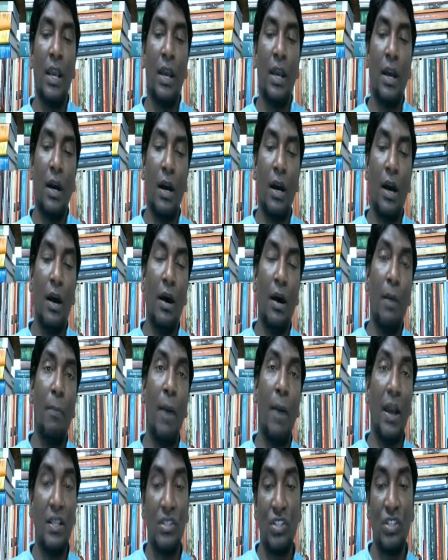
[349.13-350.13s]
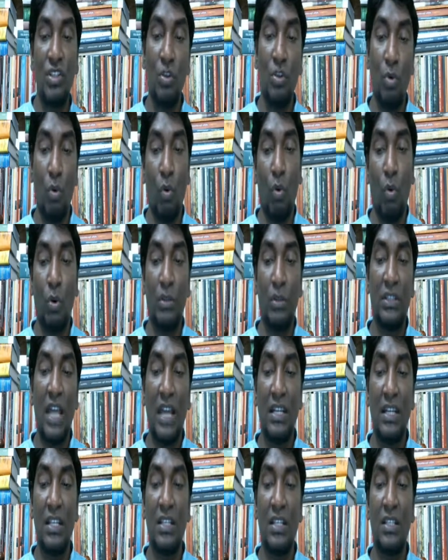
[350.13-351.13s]
uh, pi 0
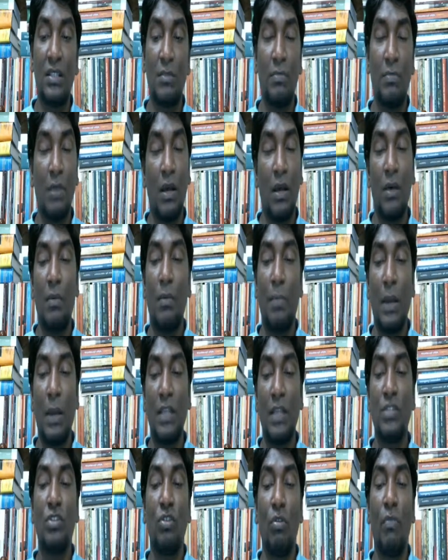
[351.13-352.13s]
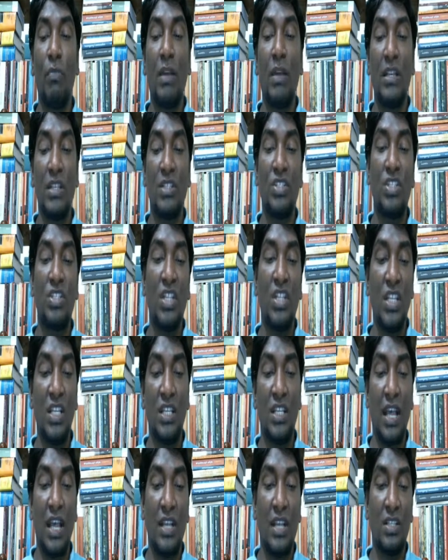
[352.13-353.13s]
that is uh, pi 0 minus t in
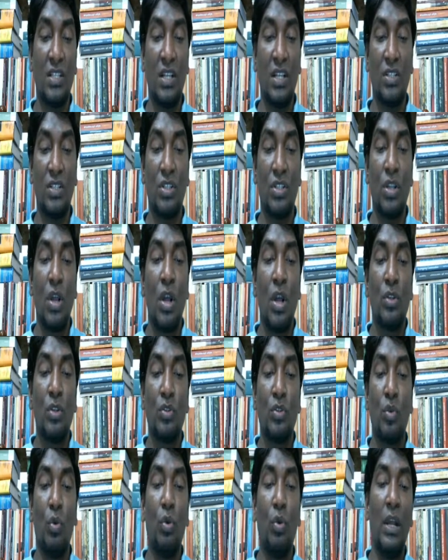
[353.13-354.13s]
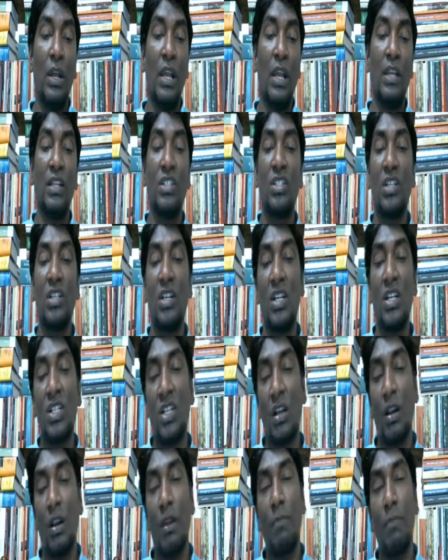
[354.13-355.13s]
that sense so a
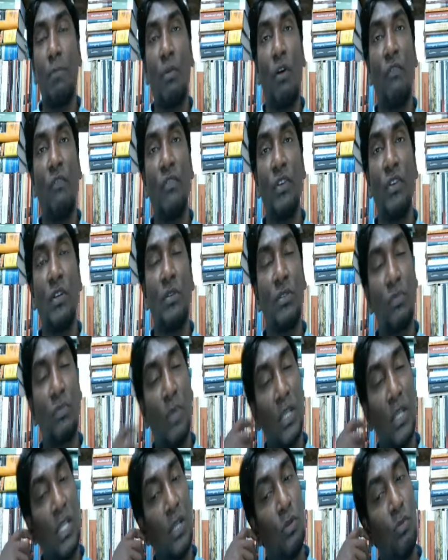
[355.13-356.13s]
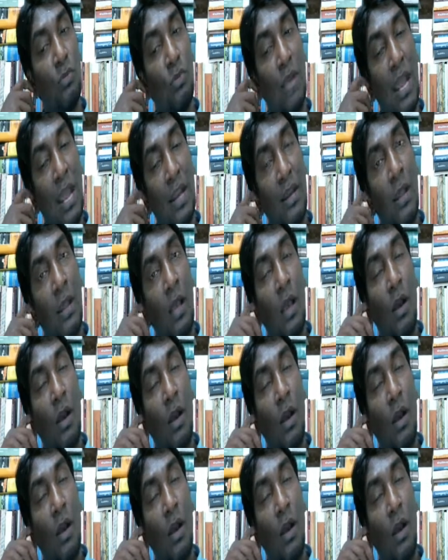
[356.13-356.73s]
discretionary profit is whether you can